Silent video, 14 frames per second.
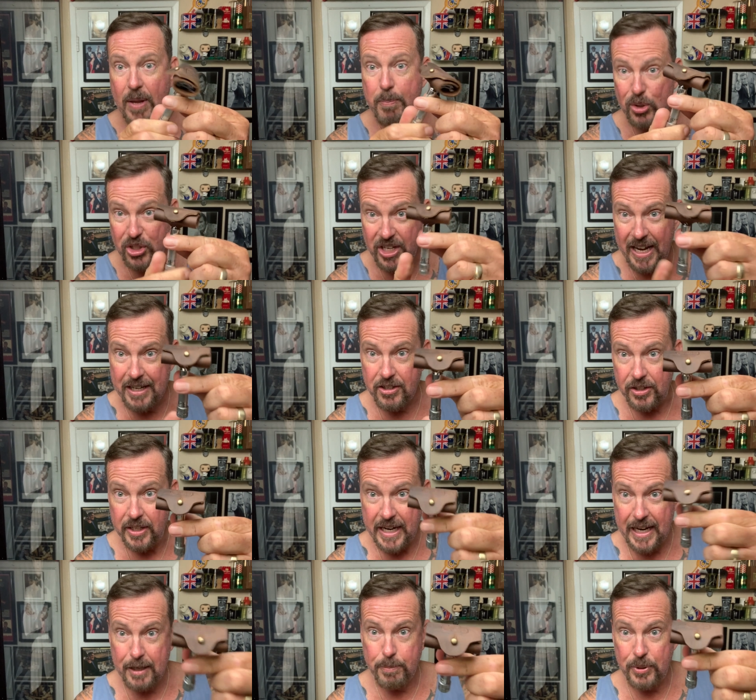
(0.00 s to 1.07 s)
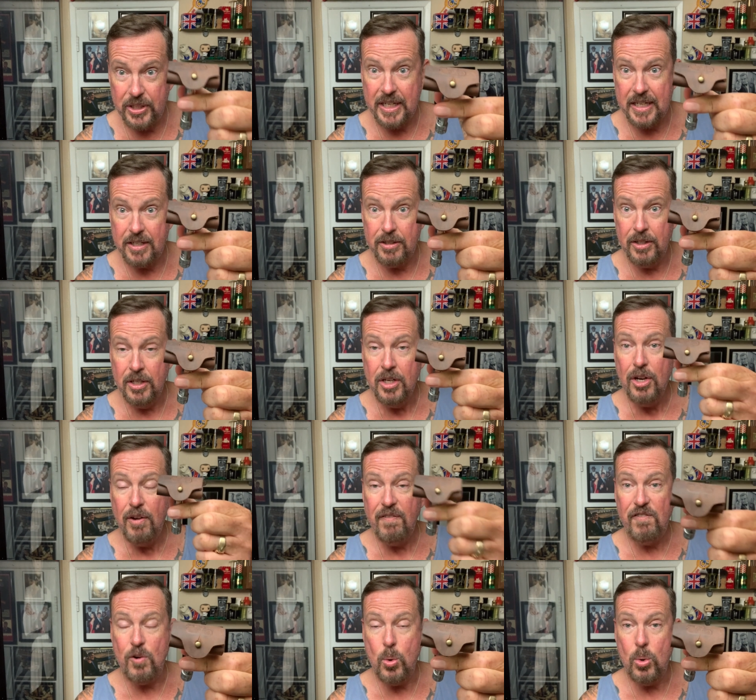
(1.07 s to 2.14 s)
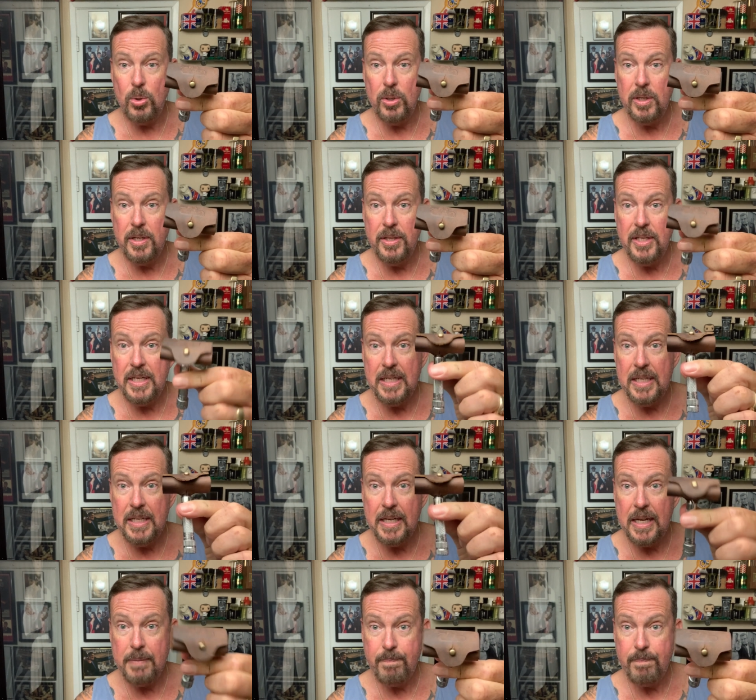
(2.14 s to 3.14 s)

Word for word: protector, head protector for the